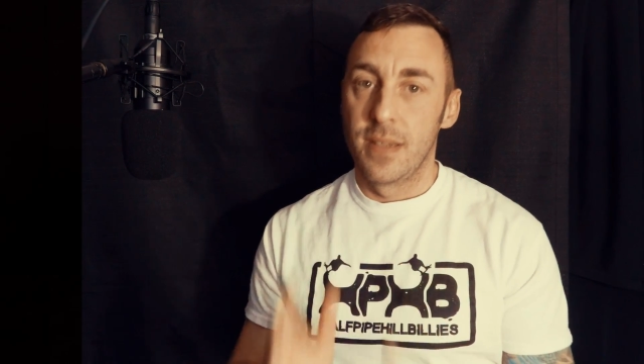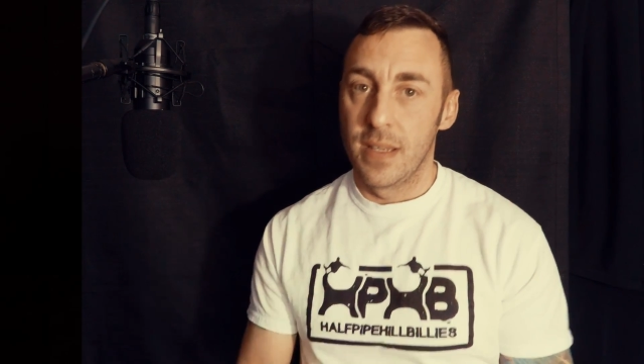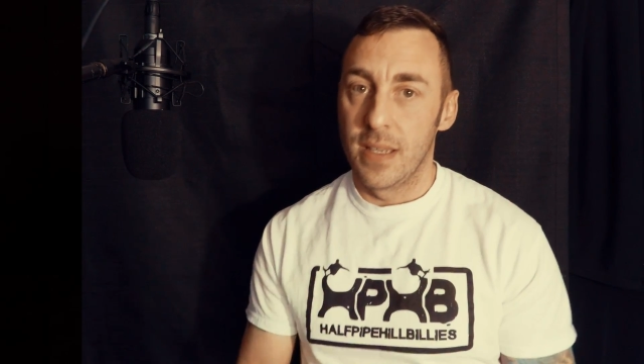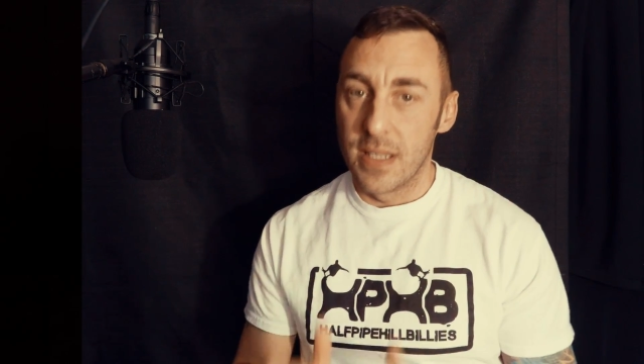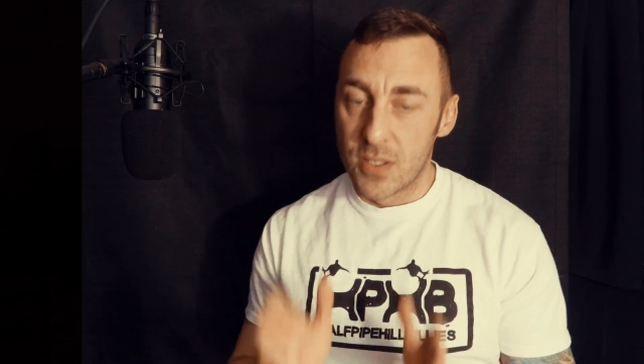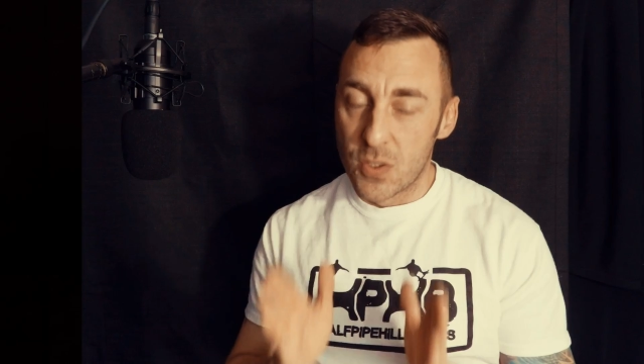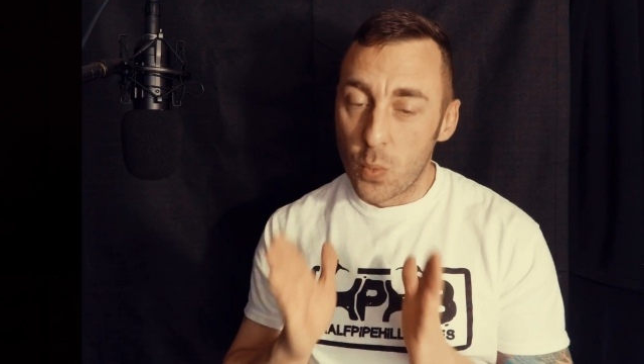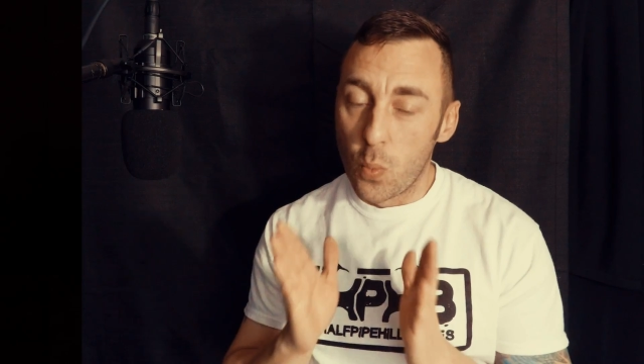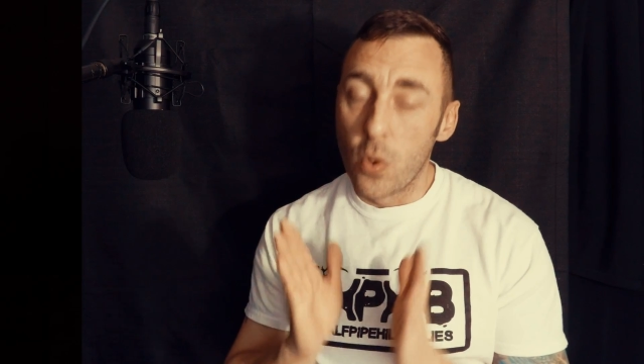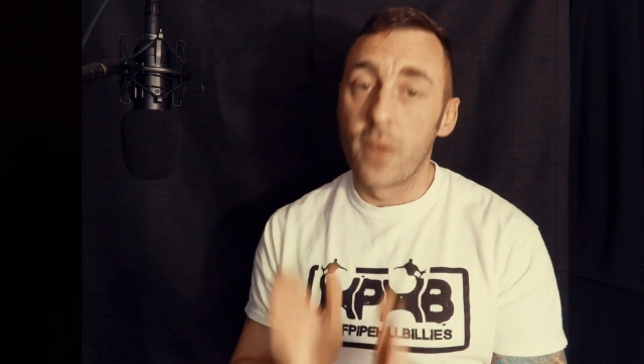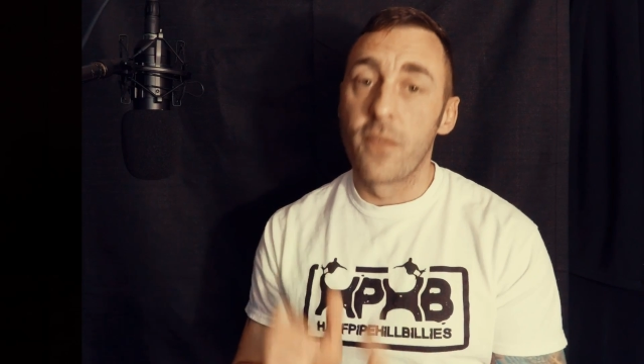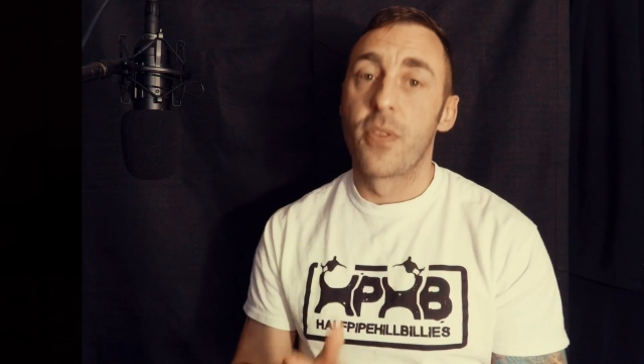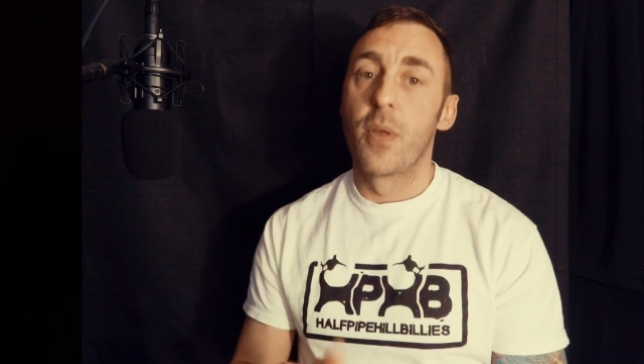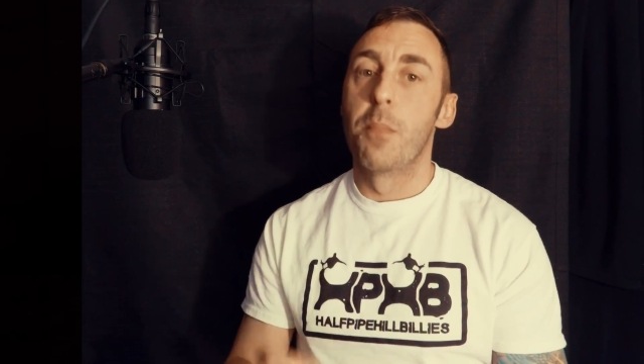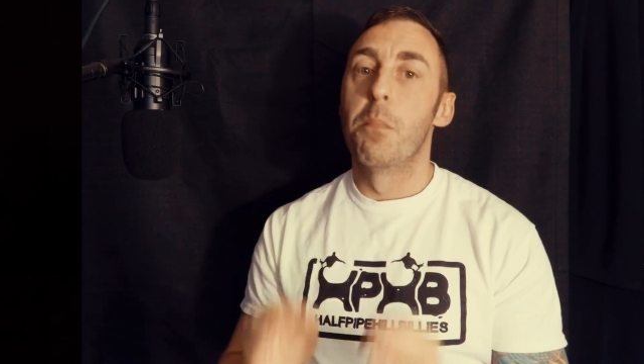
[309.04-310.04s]
It's one
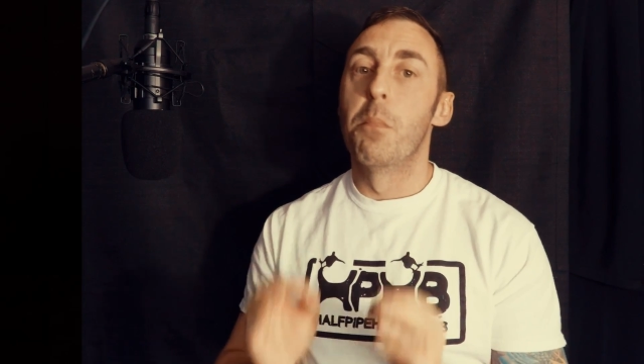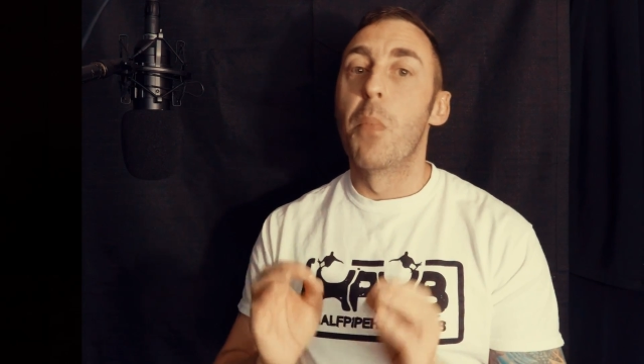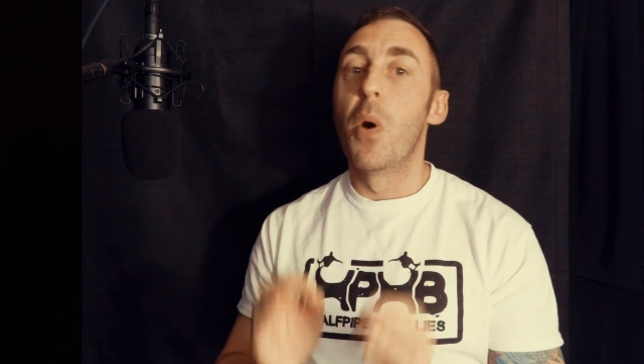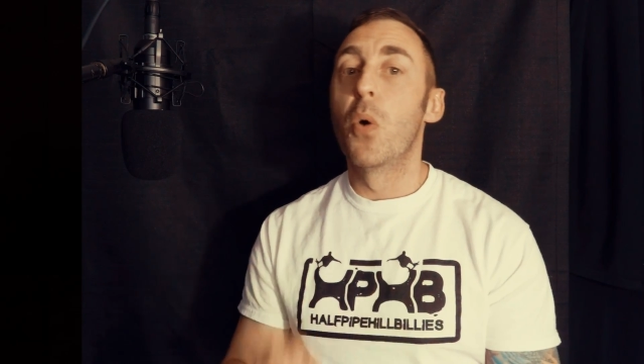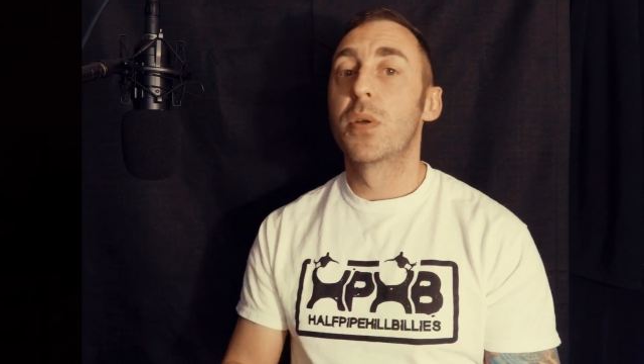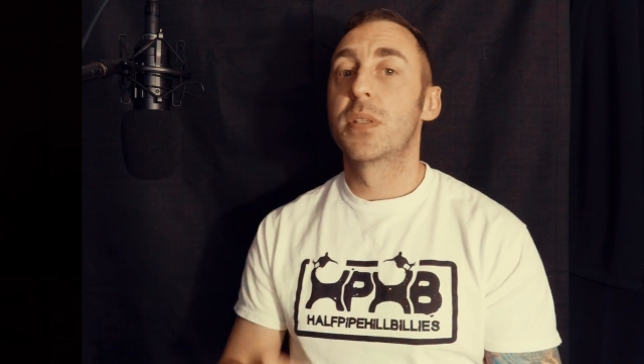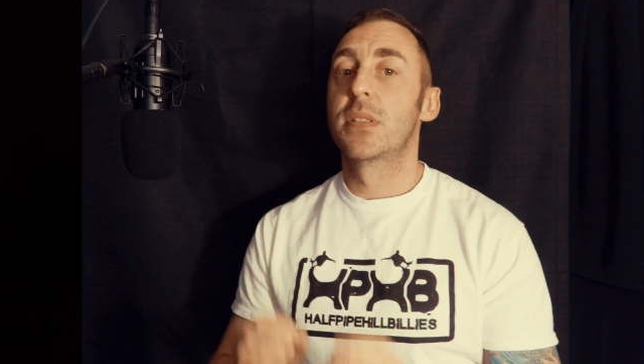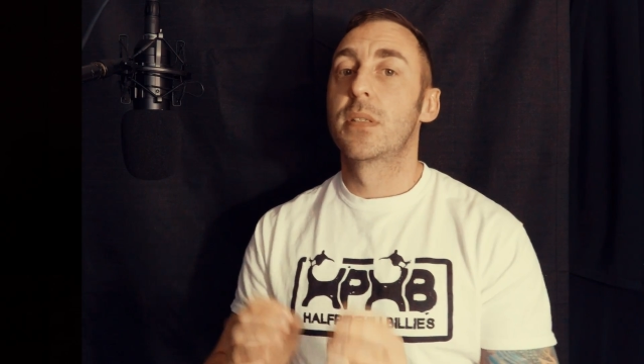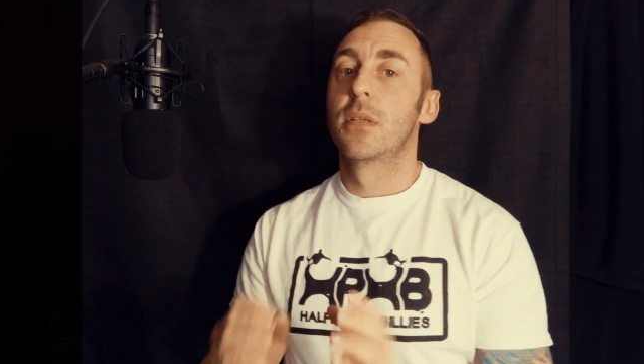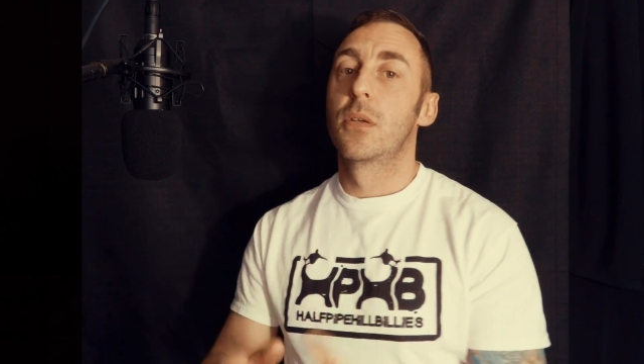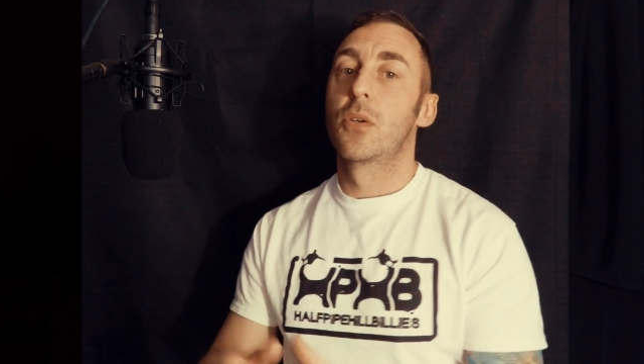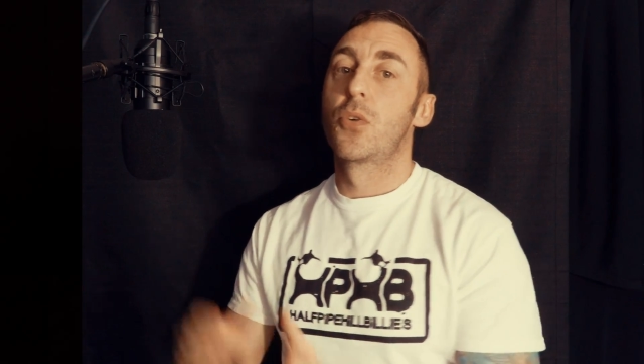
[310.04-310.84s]
of the most